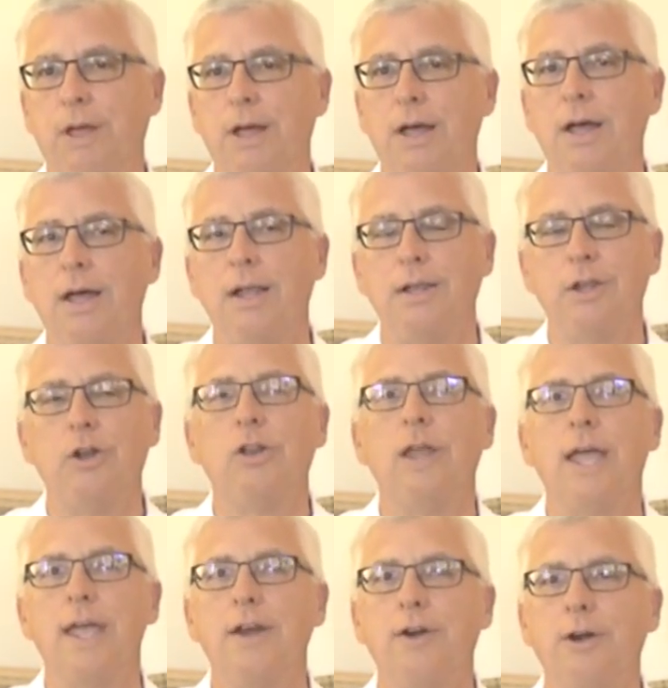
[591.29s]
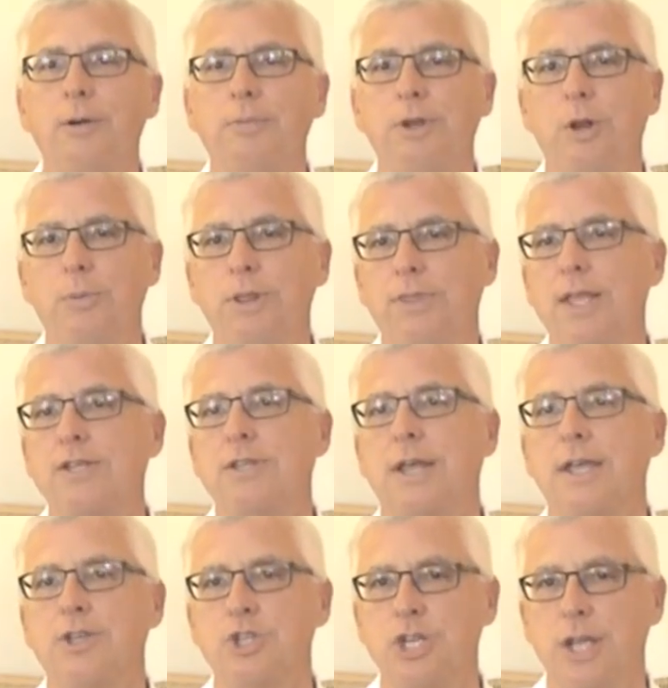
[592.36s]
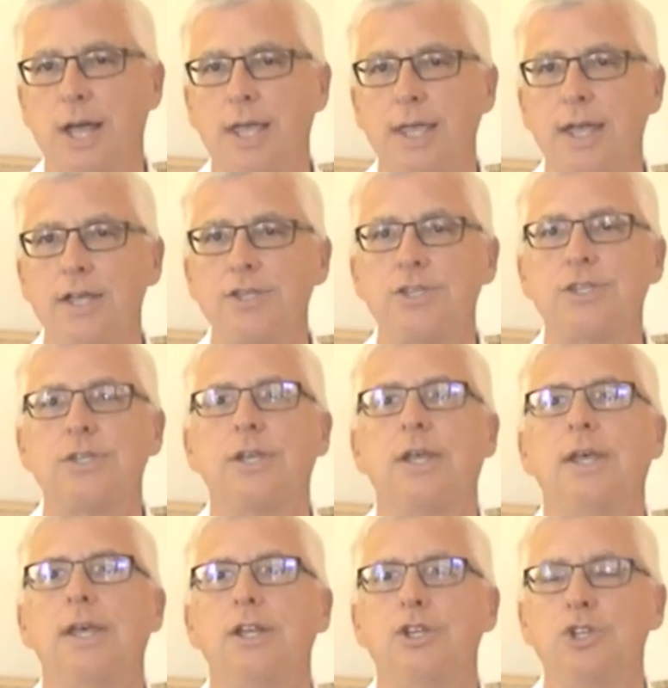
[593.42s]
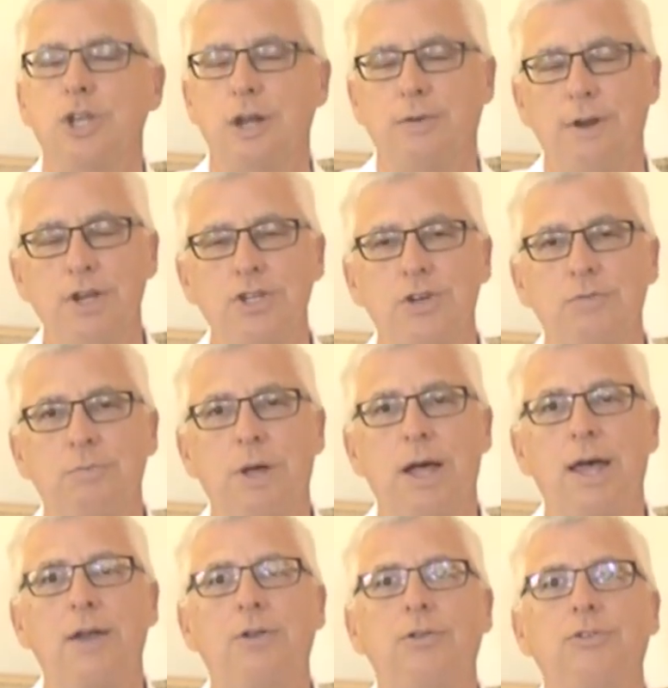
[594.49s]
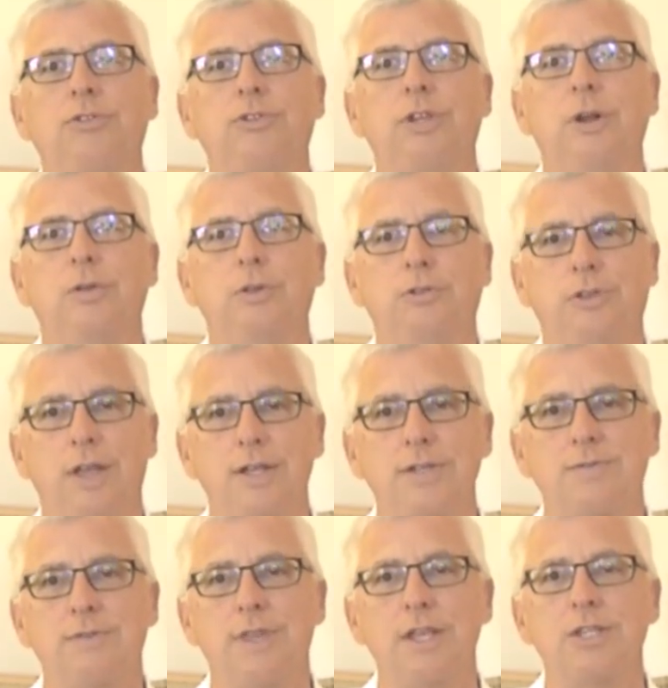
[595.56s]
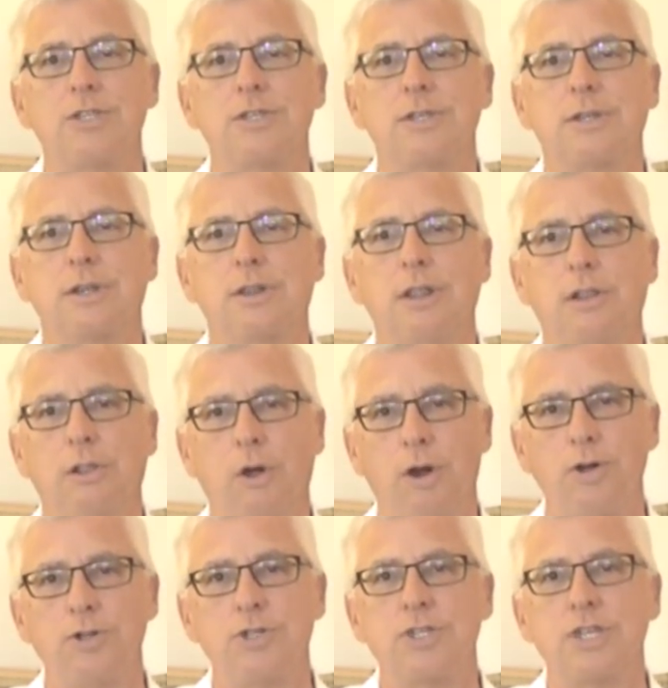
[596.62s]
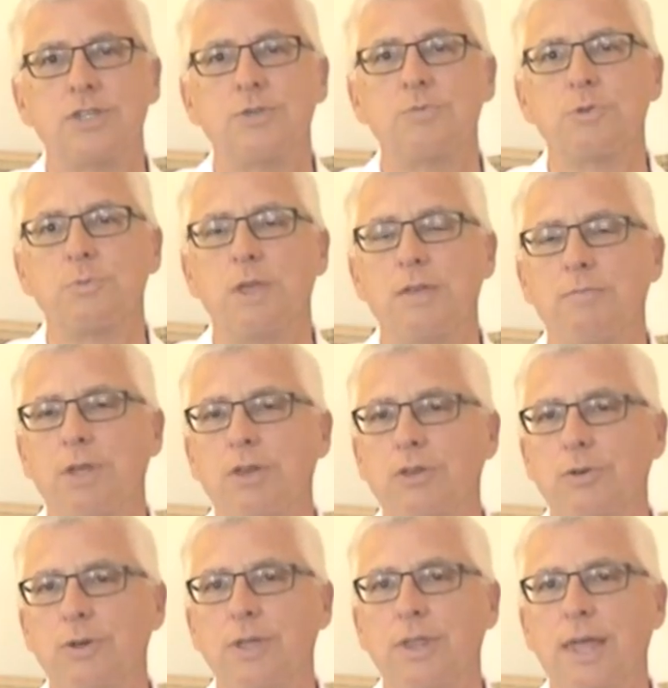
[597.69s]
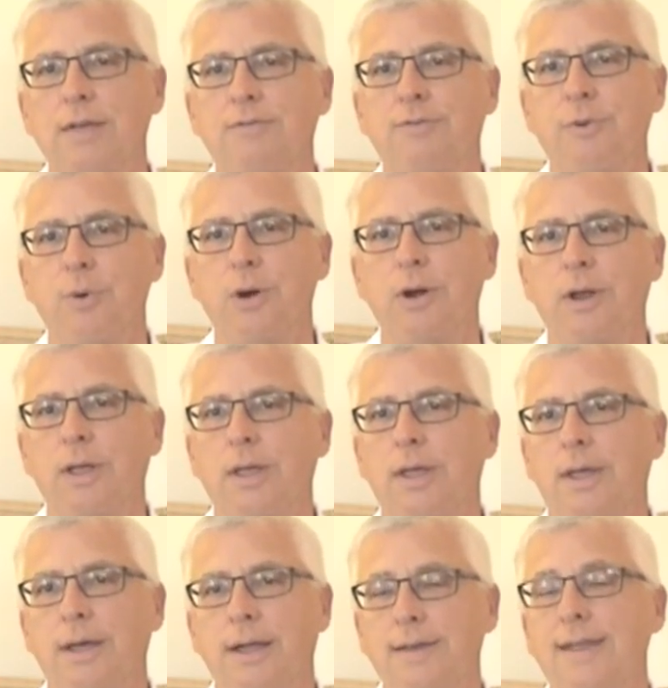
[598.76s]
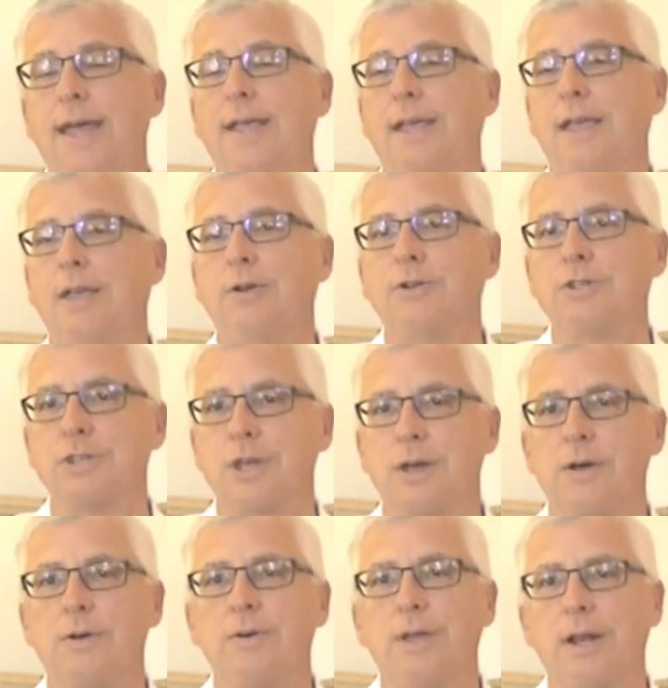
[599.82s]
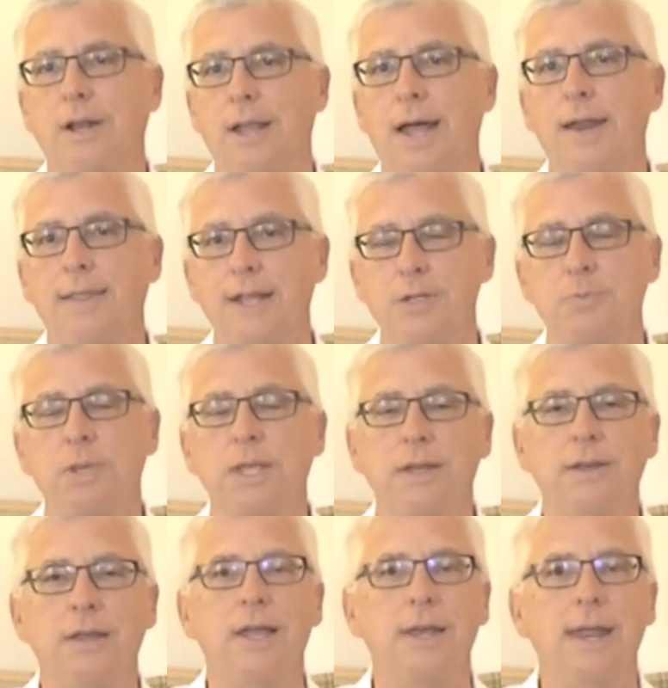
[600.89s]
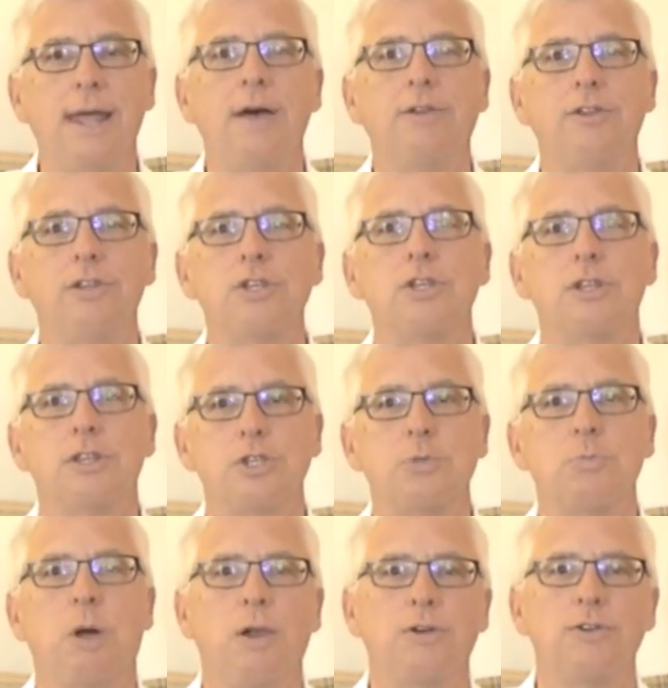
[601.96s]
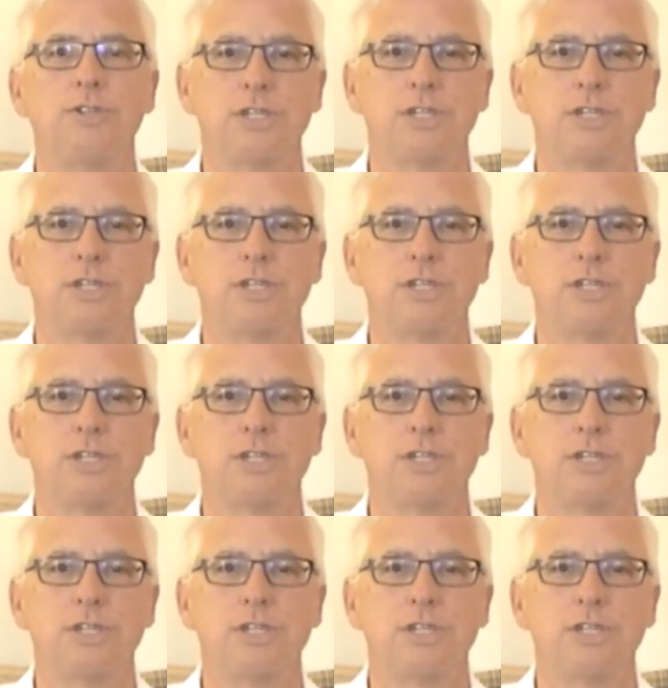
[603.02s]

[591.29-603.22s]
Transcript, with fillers: uh, a little later, you know, but things like GIS, generation of models, you know, those kinds of things, the larger systems may have been doing that for a decade or so, and a lot of that's being done now at the, the smaller